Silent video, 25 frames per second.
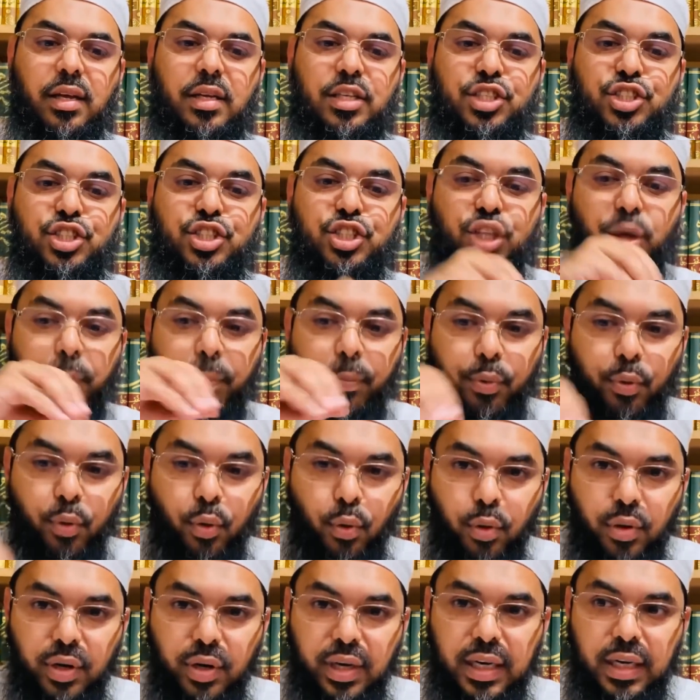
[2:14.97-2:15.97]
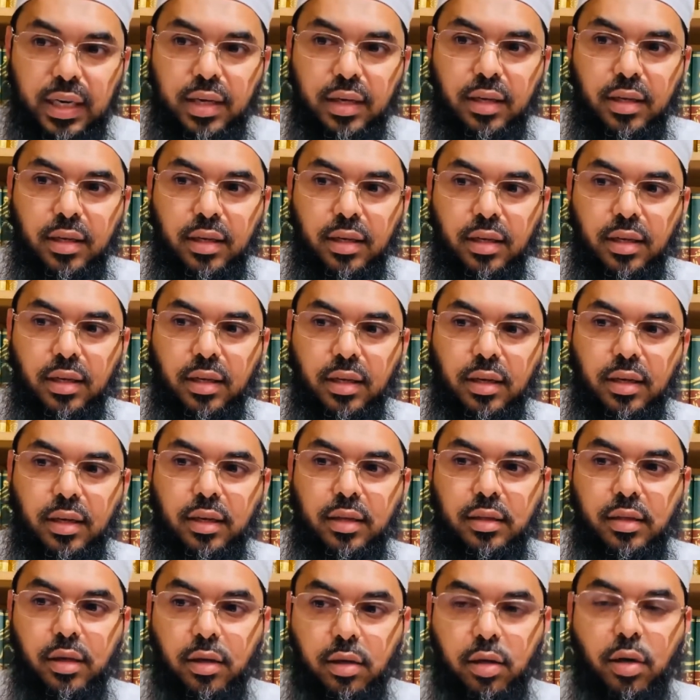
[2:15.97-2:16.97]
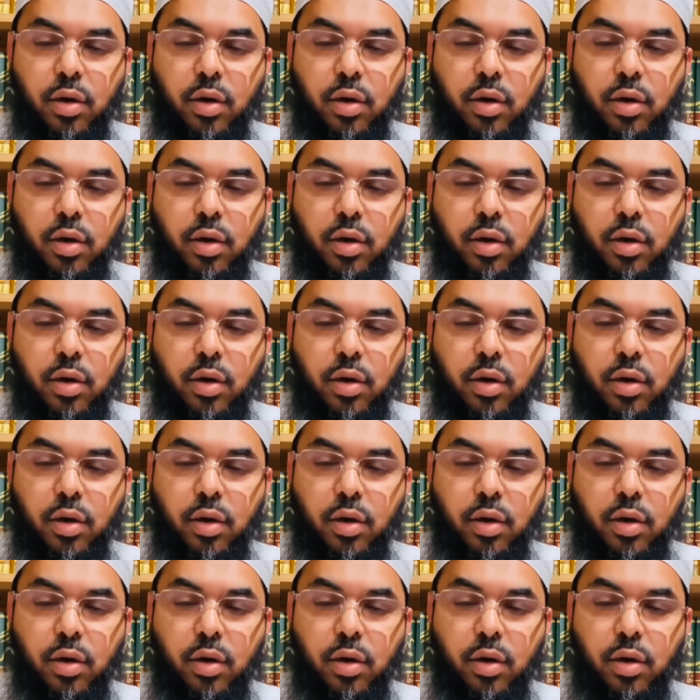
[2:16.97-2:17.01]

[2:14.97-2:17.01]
supported the